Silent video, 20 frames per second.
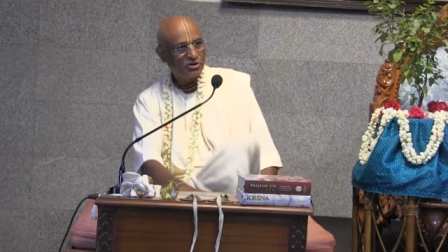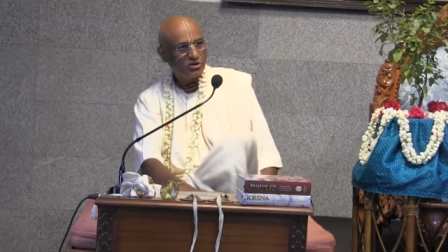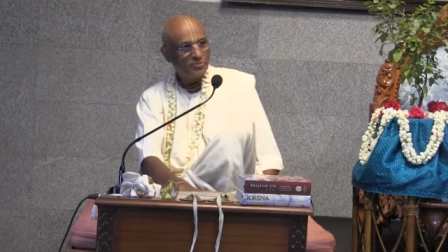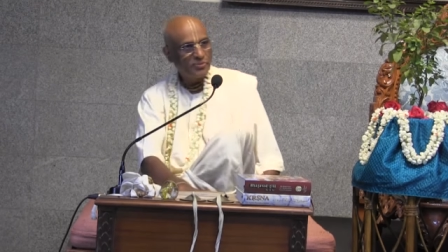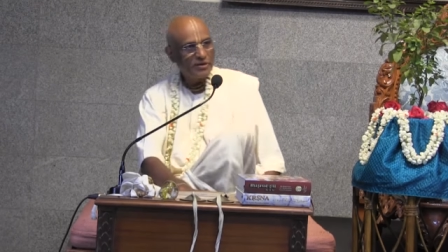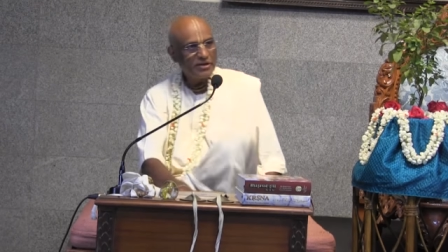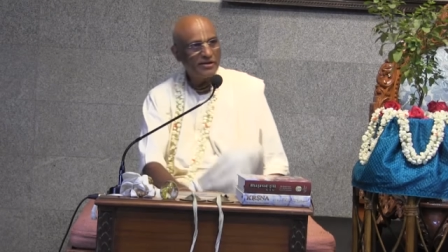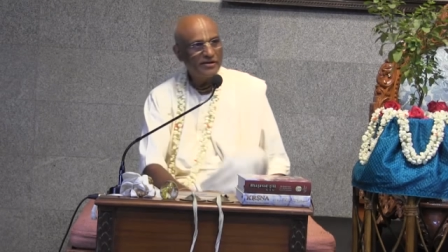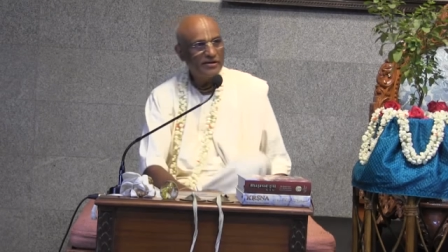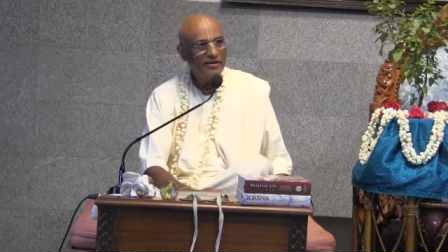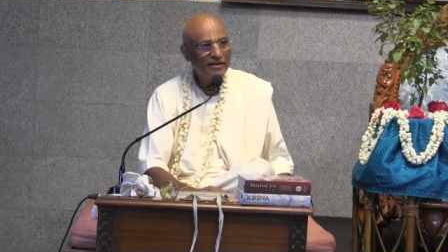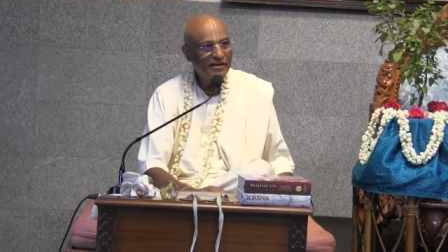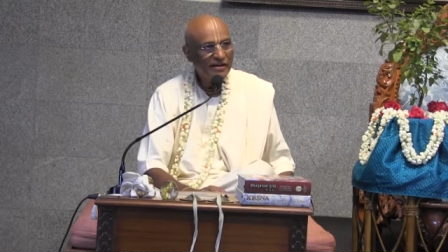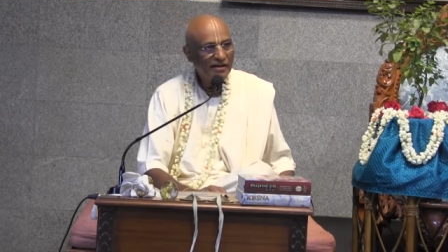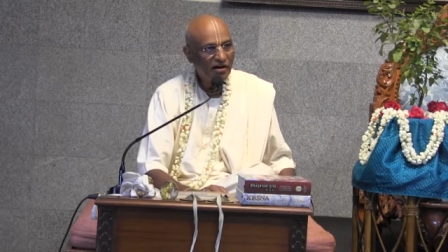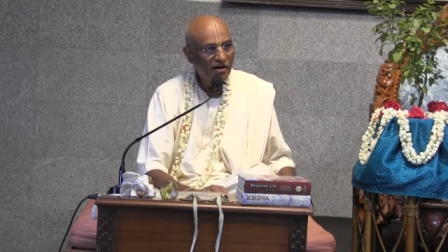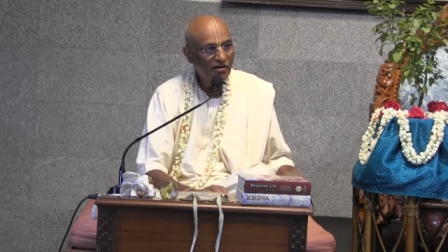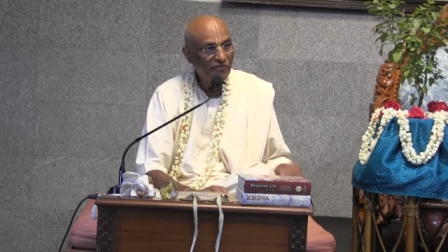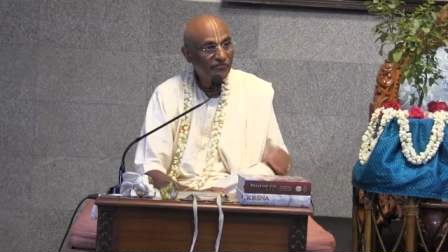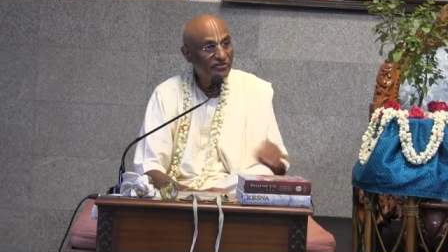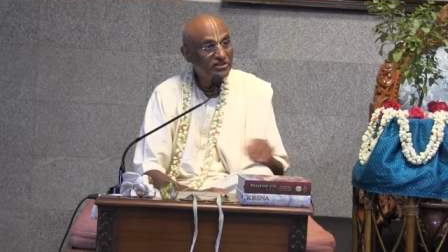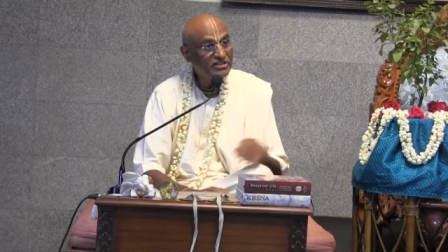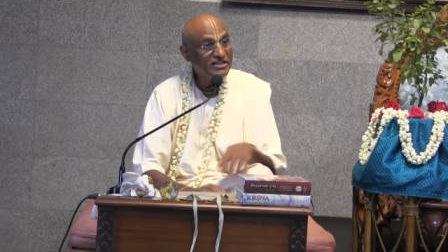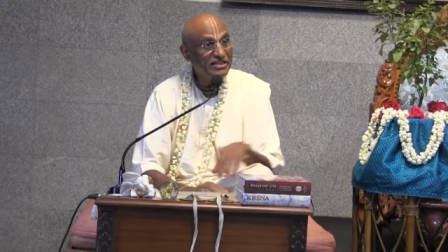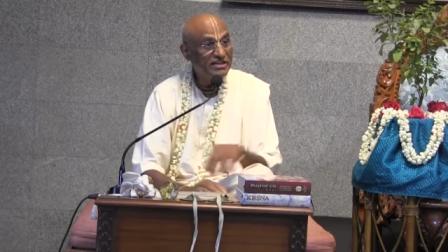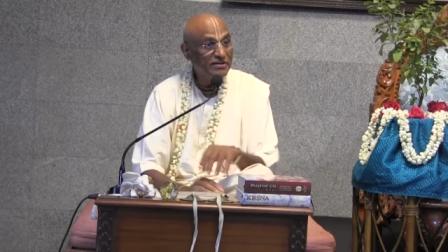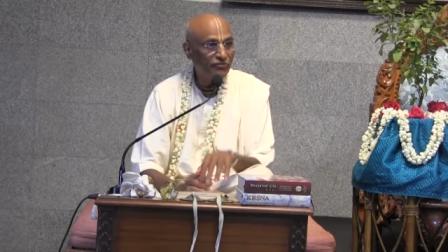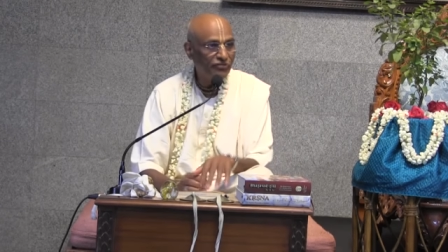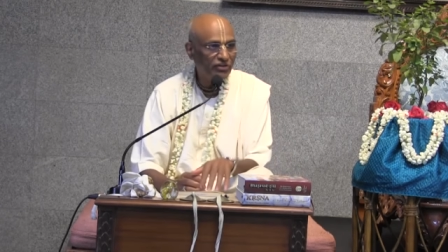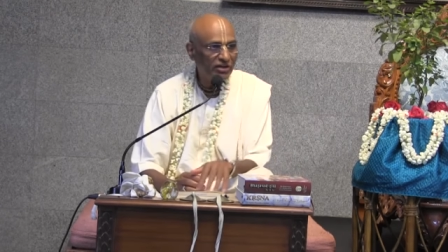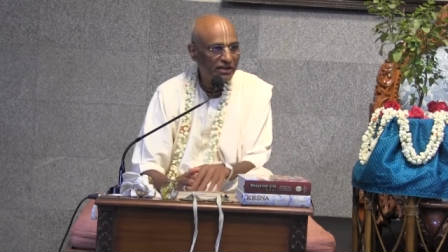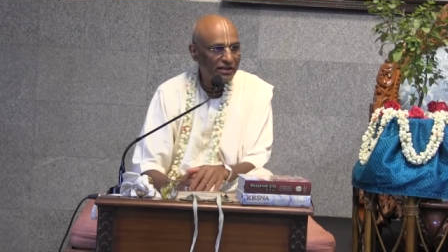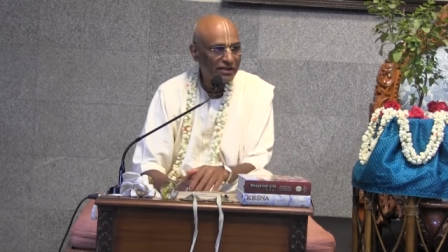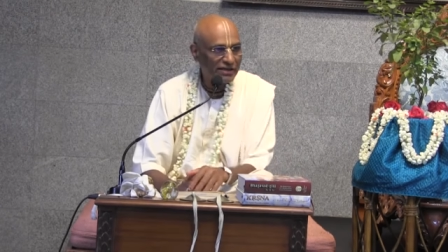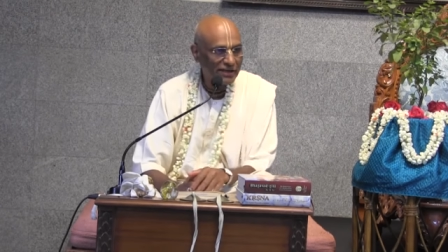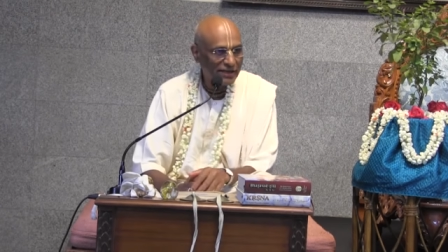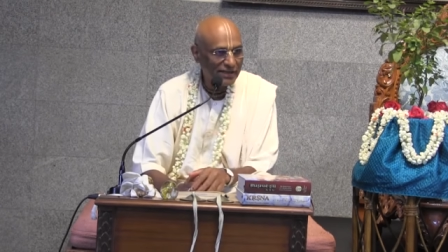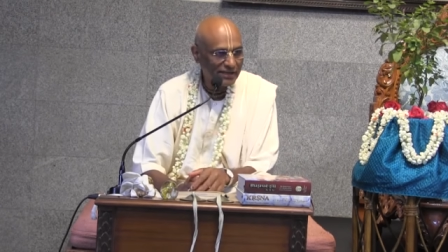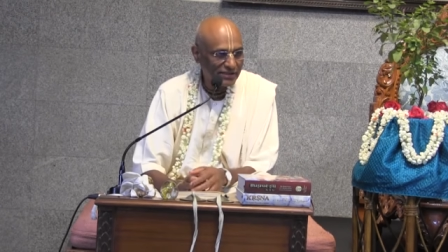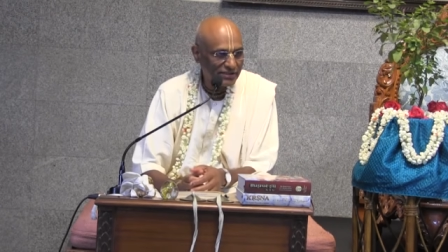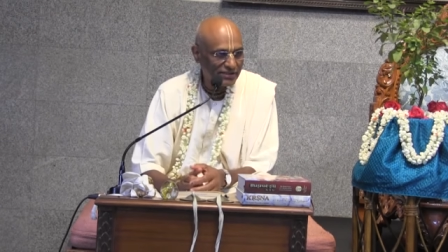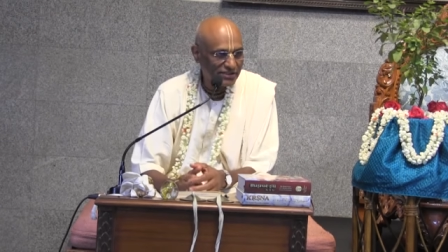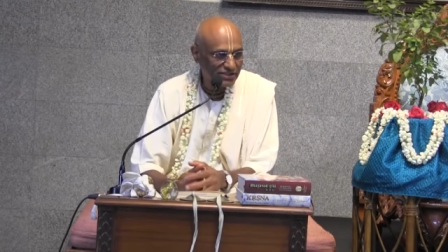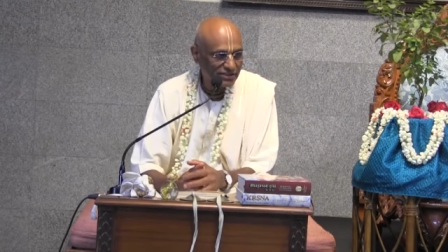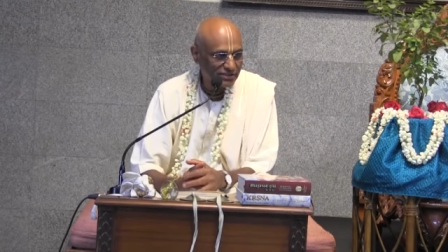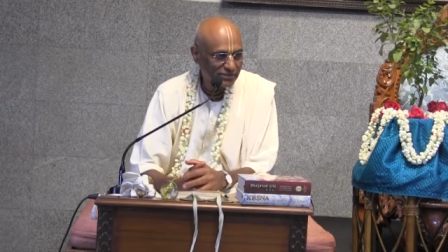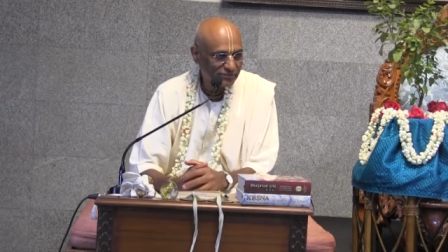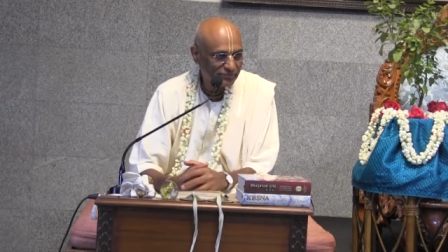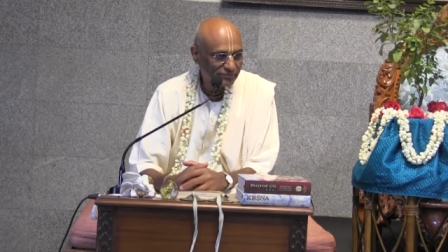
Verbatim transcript: to be of his inferior energy.